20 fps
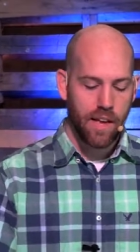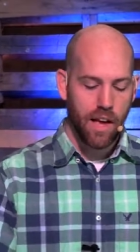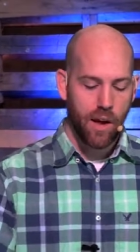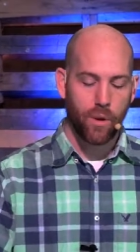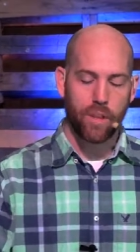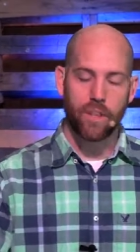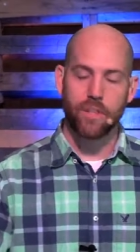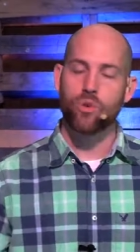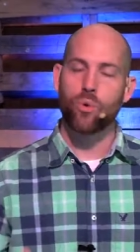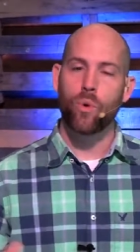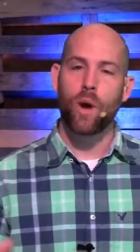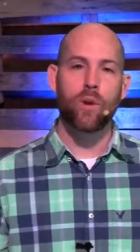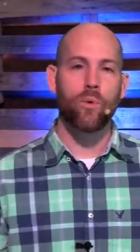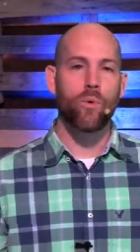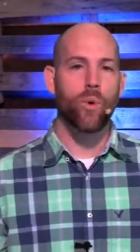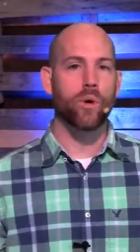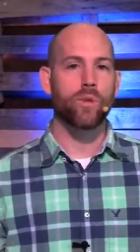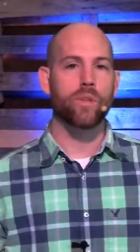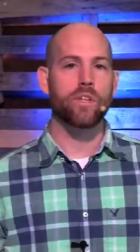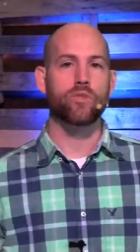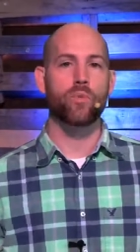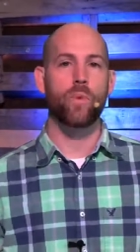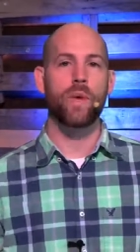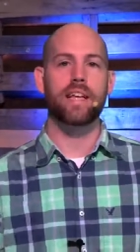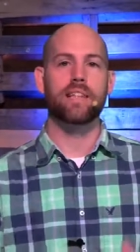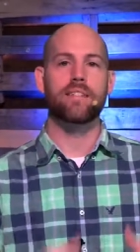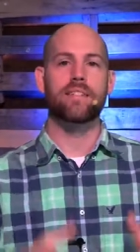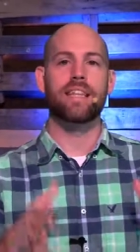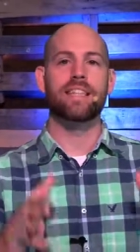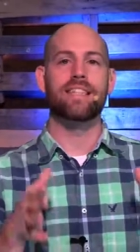I read this great quote this week.
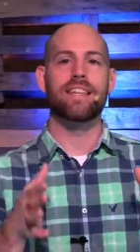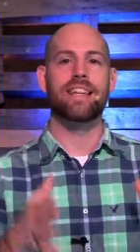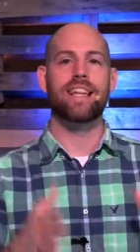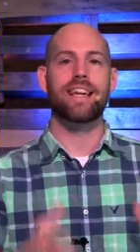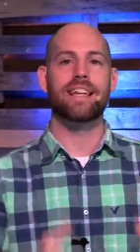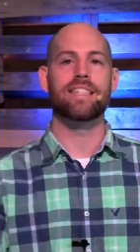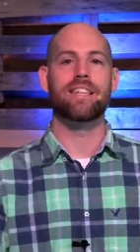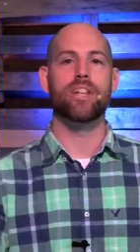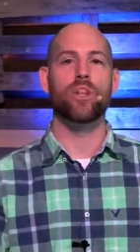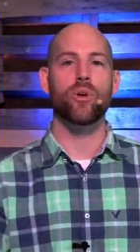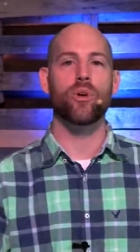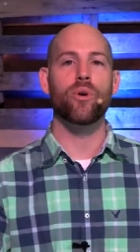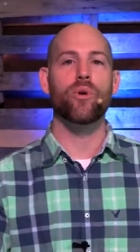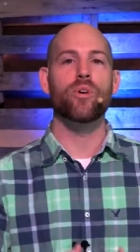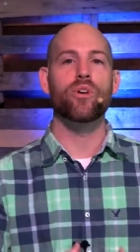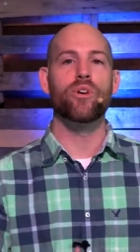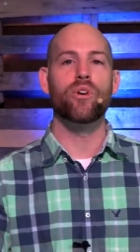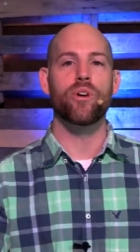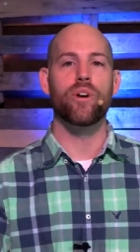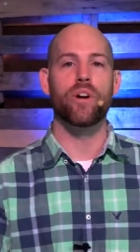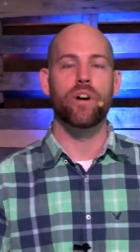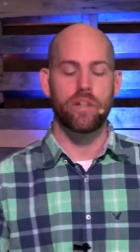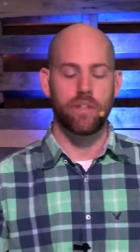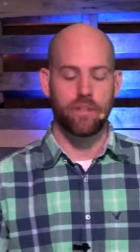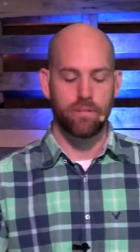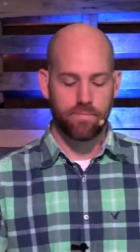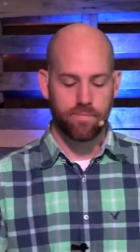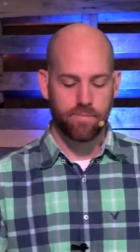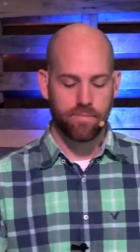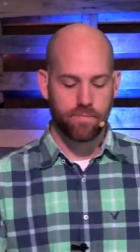It says, It does little good
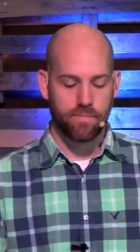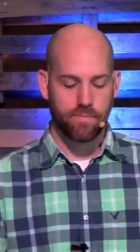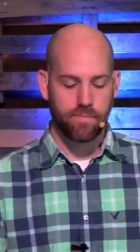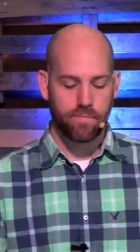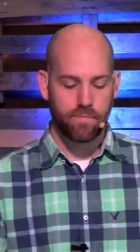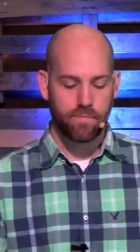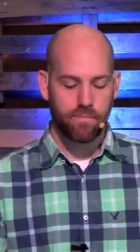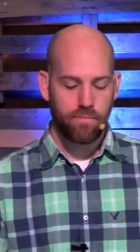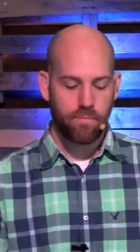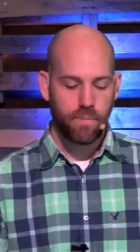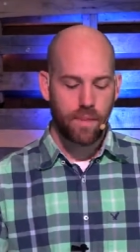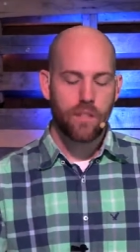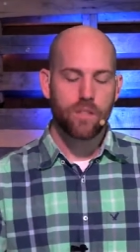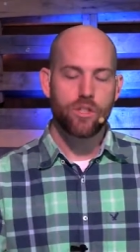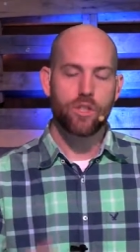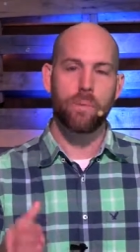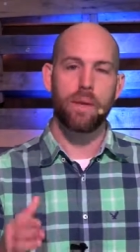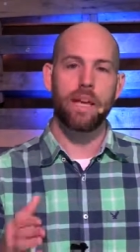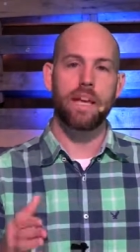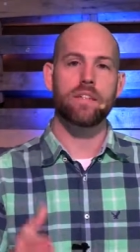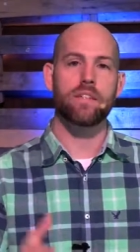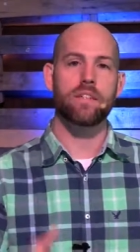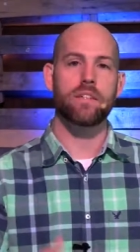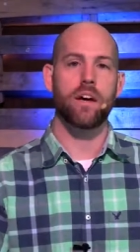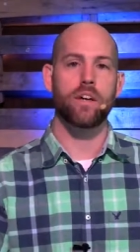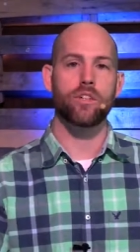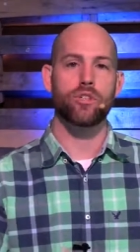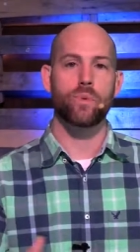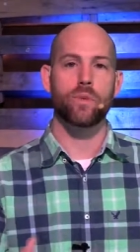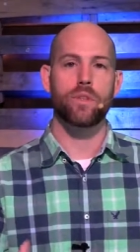to be in
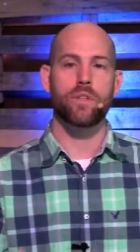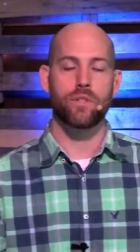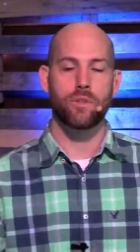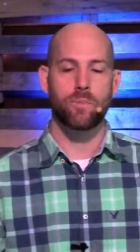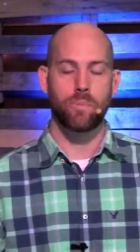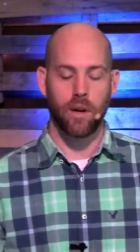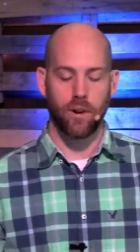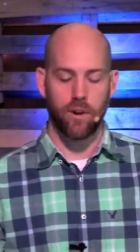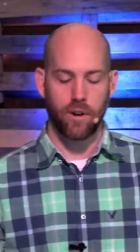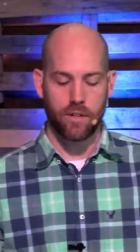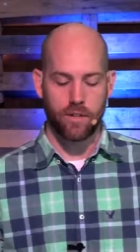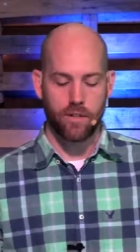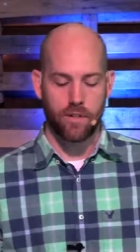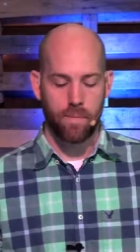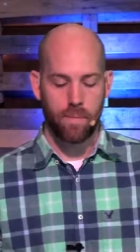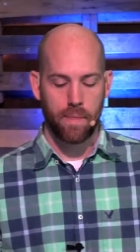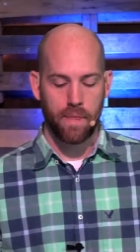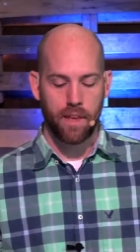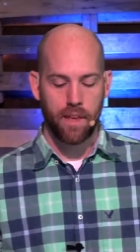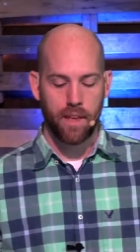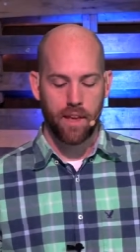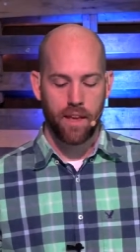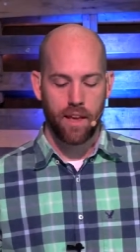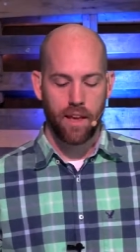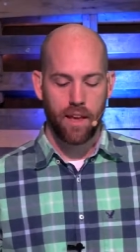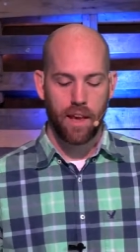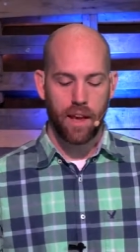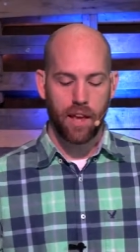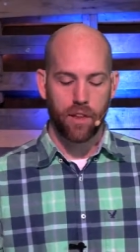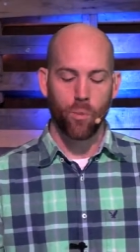touch with the Spirit
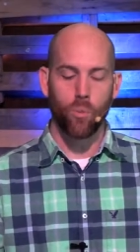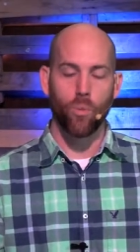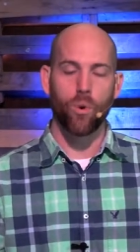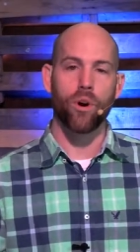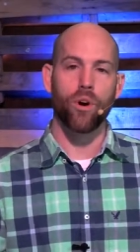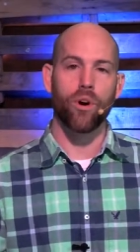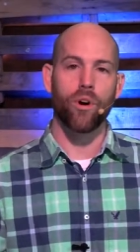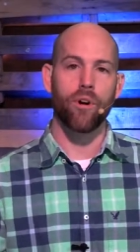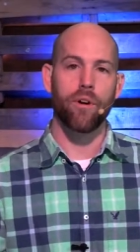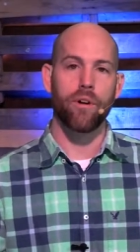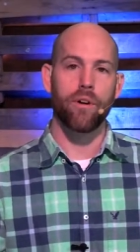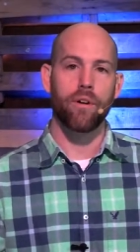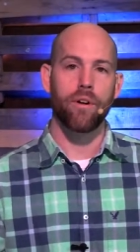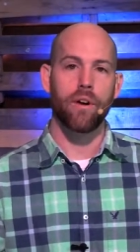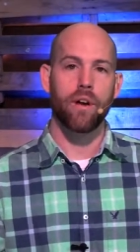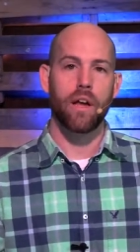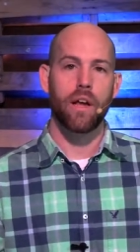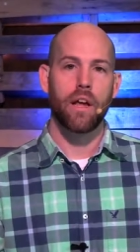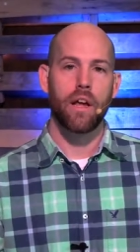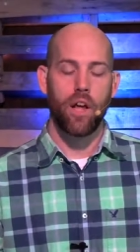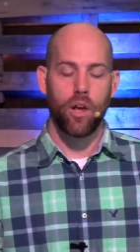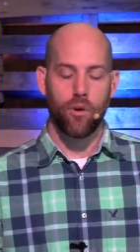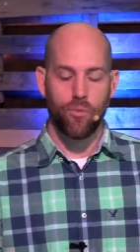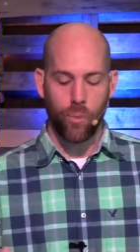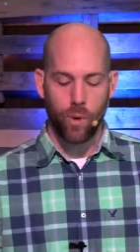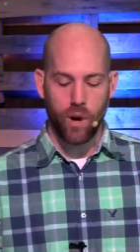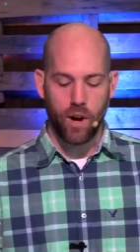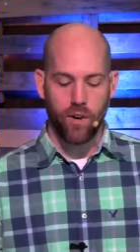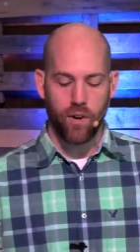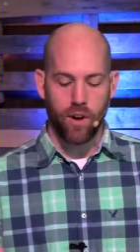and the Word if
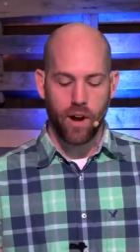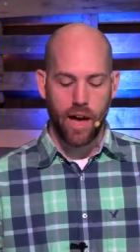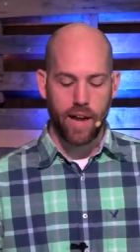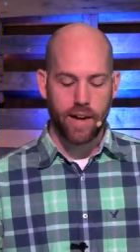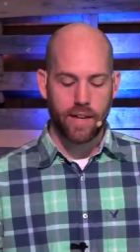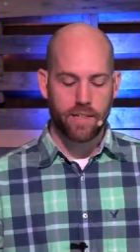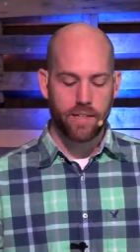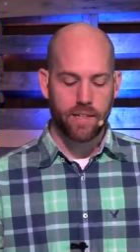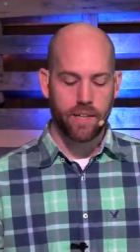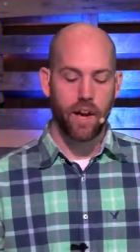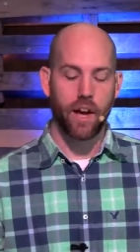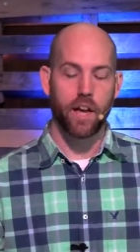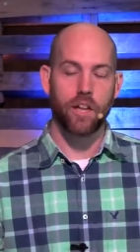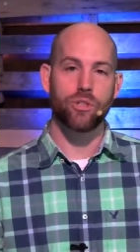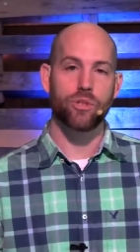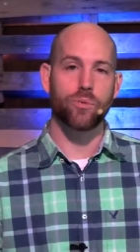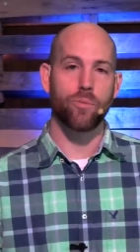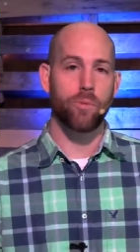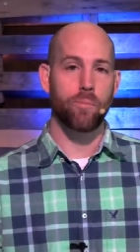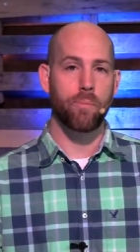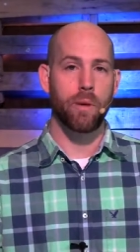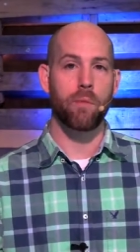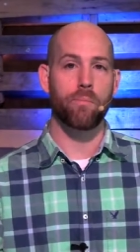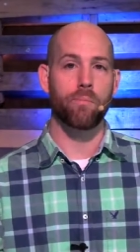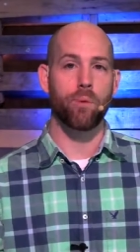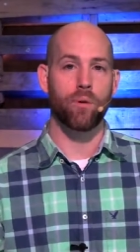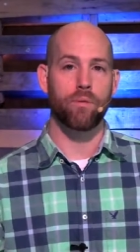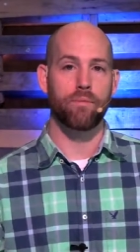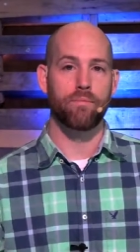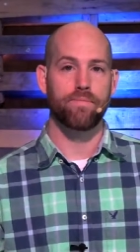we are not in touch with
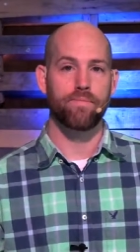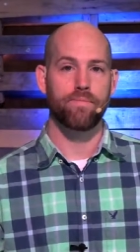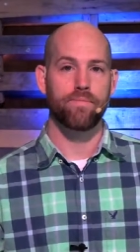people.